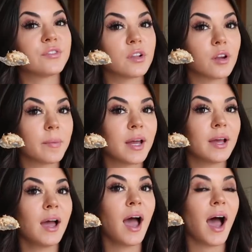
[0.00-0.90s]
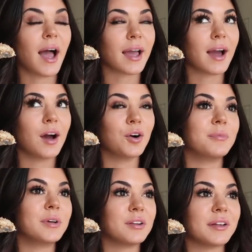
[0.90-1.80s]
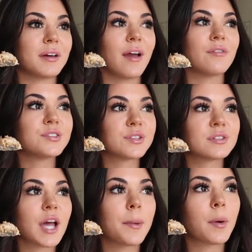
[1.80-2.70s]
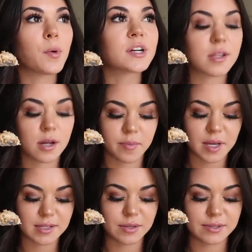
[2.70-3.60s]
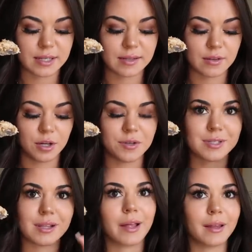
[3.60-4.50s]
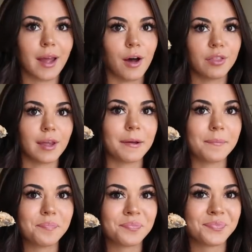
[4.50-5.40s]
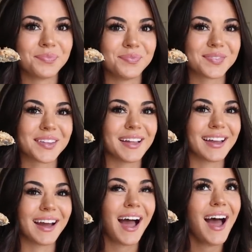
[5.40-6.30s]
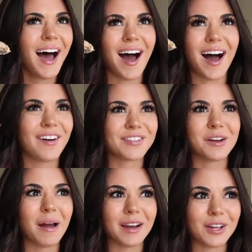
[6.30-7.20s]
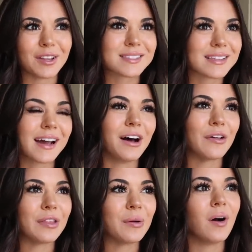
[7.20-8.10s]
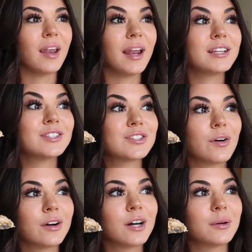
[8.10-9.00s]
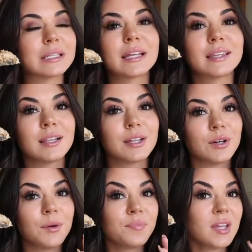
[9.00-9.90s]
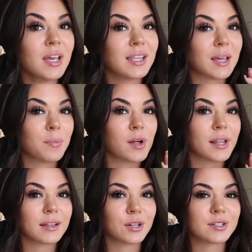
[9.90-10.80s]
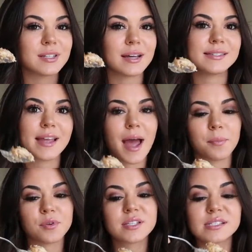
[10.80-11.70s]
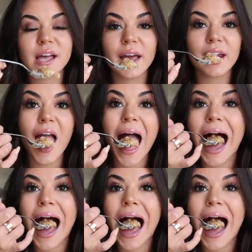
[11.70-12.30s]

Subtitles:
for a little bit, I got oatmeal like every single time I worked there because it was like, you know, slightly healthy, like off their menu. It's like a healthy one. And it's so good with like the little, they put like little diced apples inside.